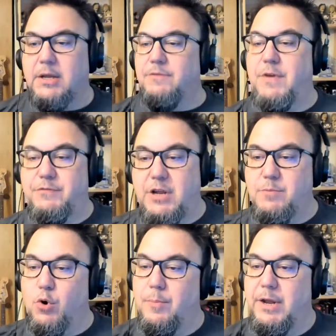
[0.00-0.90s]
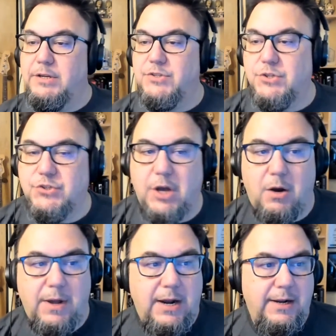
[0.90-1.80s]
15 more minutes or
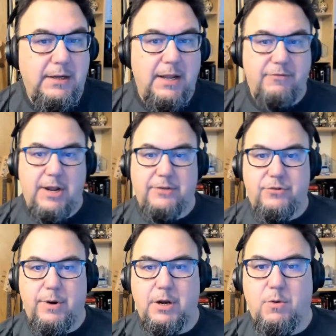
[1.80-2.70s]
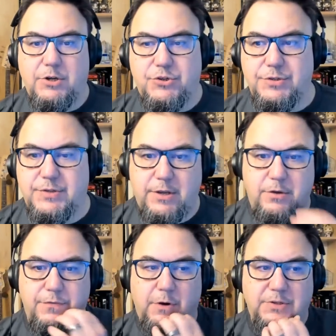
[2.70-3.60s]
so, and I'd love to answer any questions that
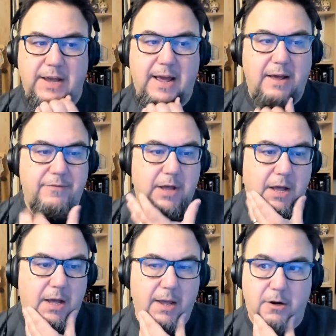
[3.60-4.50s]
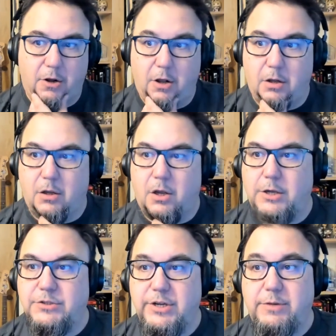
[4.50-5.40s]
you folks have at all
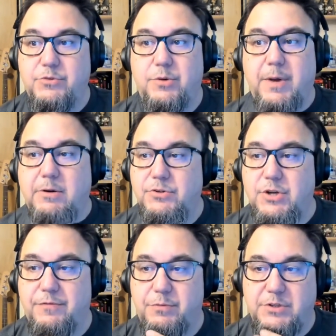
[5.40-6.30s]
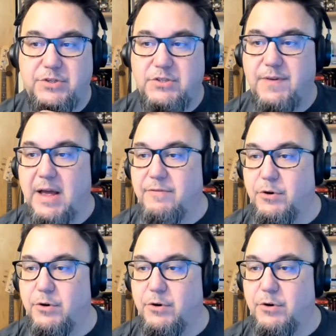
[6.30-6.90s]
on Teams or Microsoft 365,